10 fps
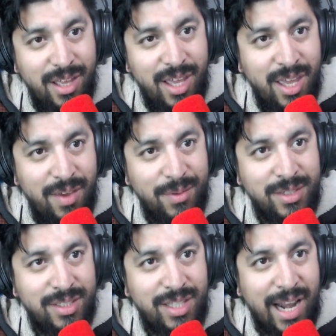he
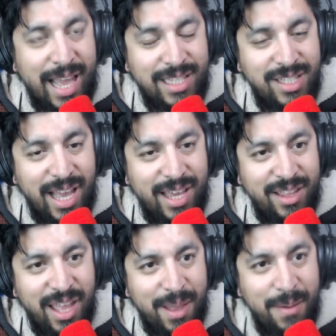was the last guy
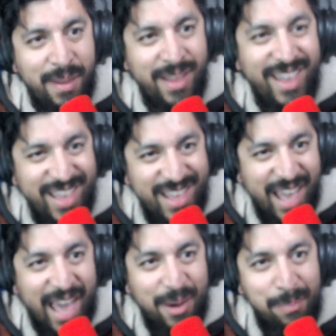that
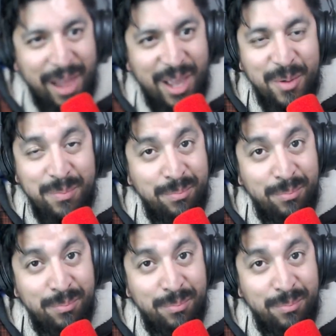I had to play him.